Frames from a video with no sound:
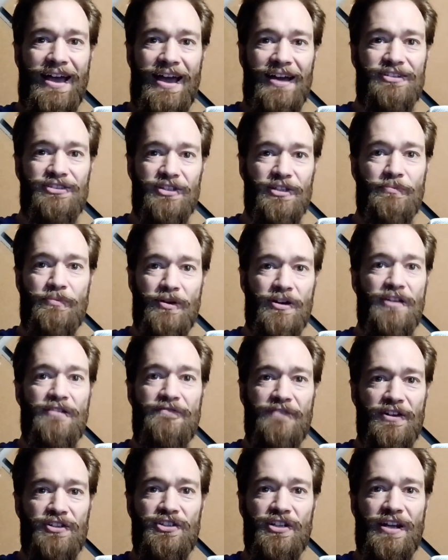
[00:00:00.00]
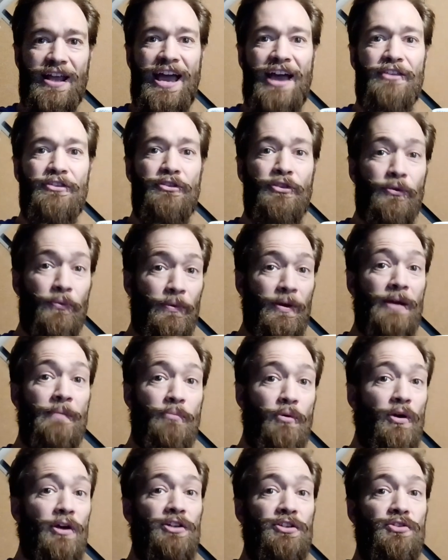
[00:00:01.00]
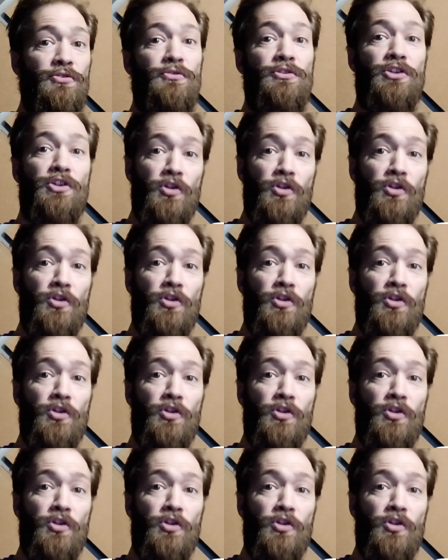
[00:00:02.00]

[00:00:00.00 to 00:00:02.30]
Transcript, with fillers: actually pretty efficient at 3.2